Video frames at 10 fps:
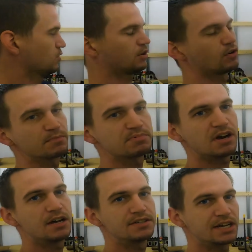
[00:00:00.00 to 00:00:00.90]
to work on your
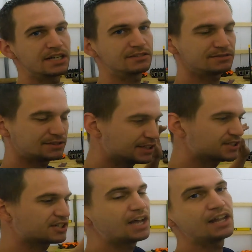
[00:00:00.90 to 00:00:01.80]
project,
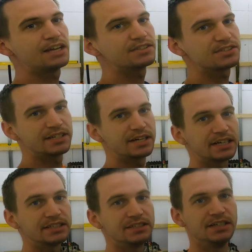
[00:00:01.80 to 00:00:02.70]
get your LS in
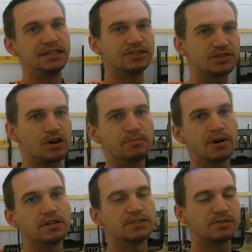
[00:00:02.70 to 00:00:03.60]
there, start
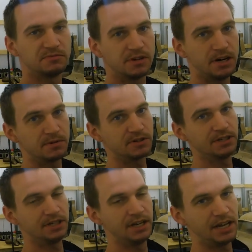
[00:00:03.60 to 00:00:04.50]
burning some
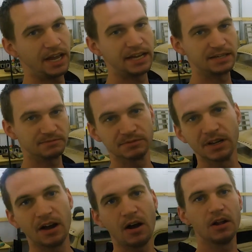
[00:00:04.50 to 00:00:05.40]
rubber and
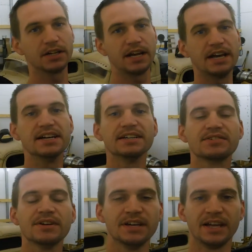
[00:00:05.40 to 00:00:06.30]
hauling
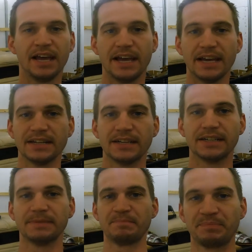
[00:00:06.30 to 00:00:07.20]
ass. And
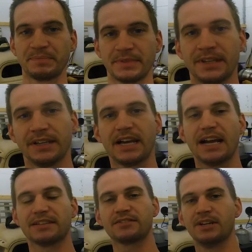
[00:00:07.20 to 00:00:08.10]

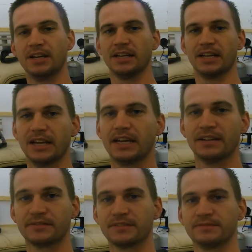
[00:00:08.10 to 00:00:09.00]
guys,
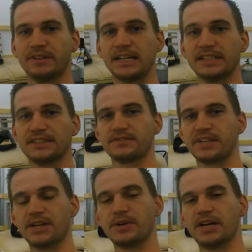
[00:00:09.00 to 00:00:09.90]
if you found this
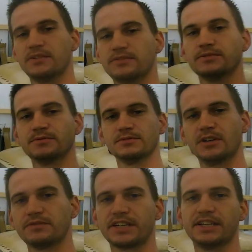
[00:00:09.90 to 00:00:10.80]
video helpful,
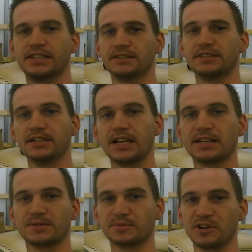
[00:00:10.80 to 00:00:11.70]
don't forget to hit the
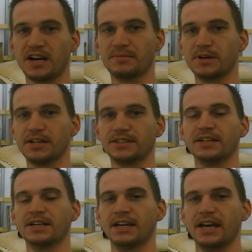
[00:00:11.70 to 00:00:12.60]
like, subscribe button,
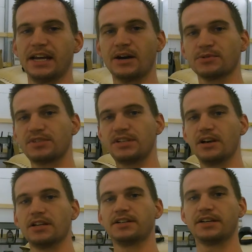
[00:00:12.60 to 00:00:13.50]
and I will see
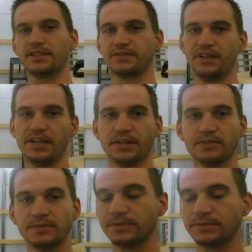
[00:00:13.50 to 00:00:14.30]
y'all in the next video.